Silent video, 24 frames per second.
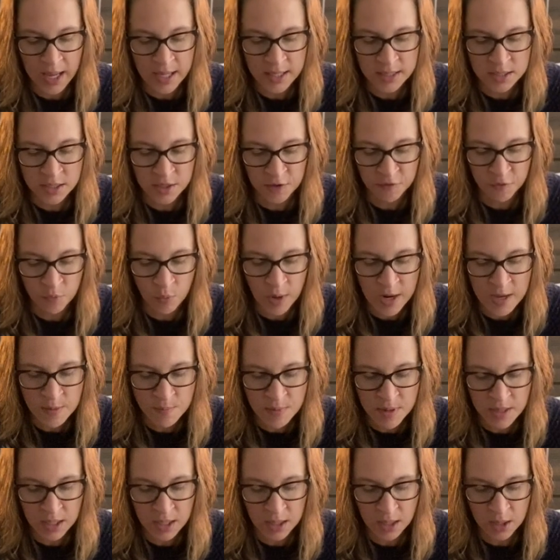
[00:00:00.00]
as if
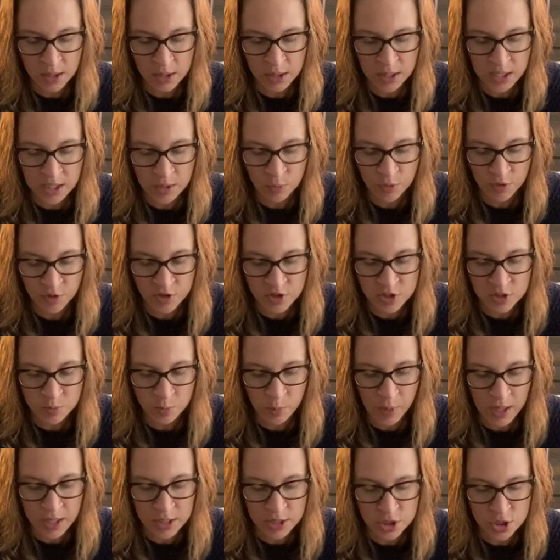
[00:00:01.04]
wiping it clean with a
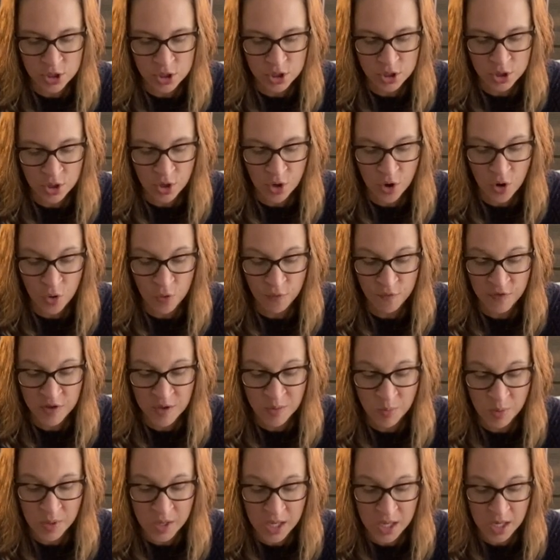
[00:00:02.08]
sponge. No
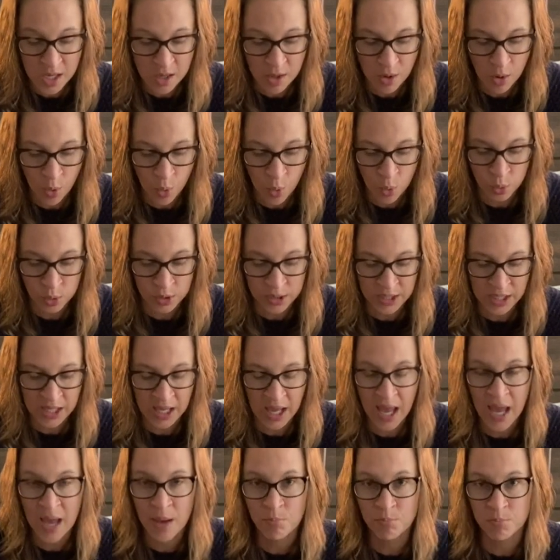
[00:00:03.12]
VP, only
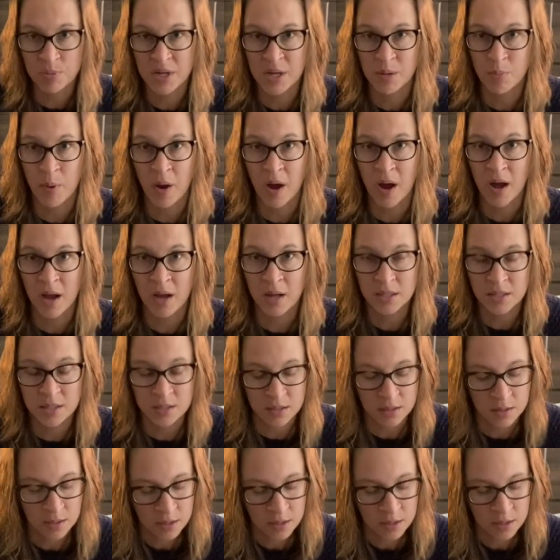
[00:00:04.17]
empty pot.